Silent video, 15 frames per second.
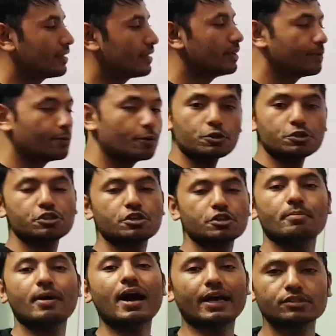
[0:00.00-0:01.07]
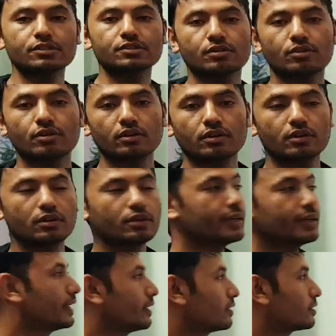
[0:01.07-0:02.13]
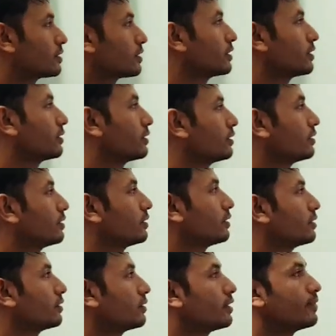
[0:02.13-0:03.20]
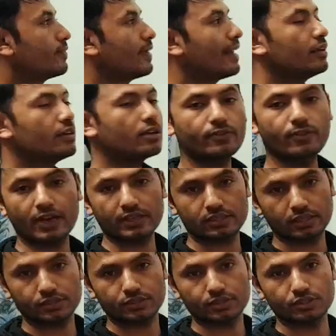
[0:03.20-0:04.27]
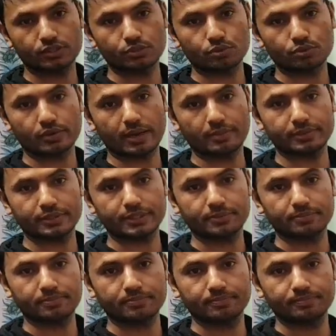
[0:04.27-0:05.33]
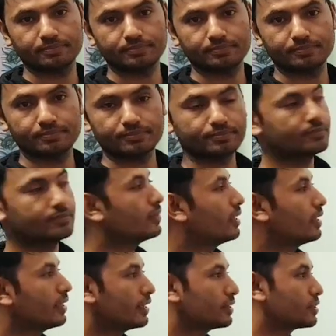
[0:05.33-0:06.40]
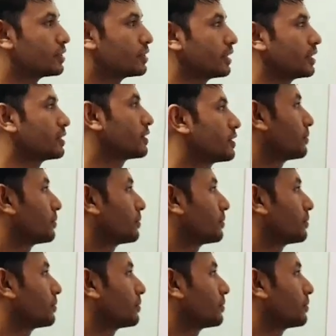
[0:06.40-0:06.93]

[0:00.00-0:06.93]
differs the mass is the value of acceleration due to gravity. Let's see it.